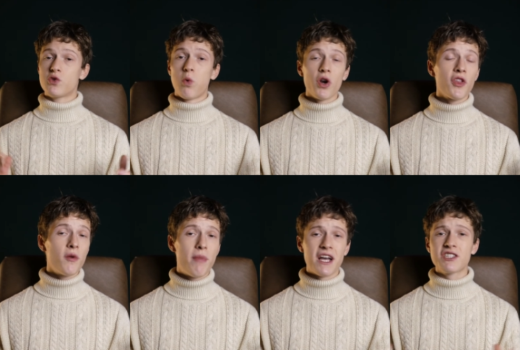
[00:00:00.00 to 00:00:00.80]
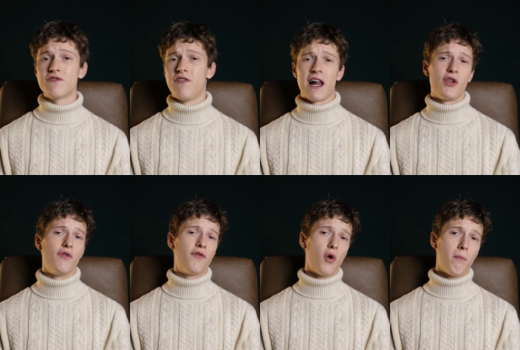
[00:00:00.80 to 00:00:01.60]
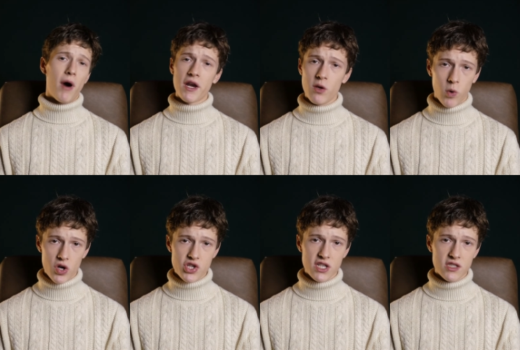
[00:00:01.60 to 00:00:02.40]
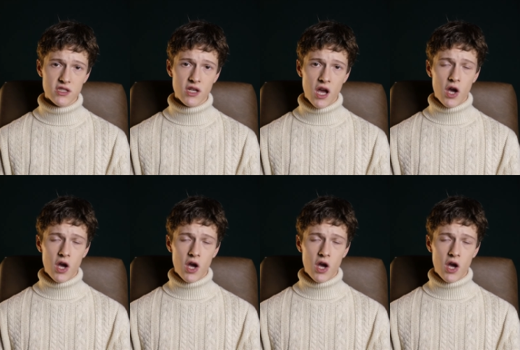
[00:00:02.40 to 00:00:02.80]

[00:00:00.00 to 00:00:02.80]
what are the best value for money watches?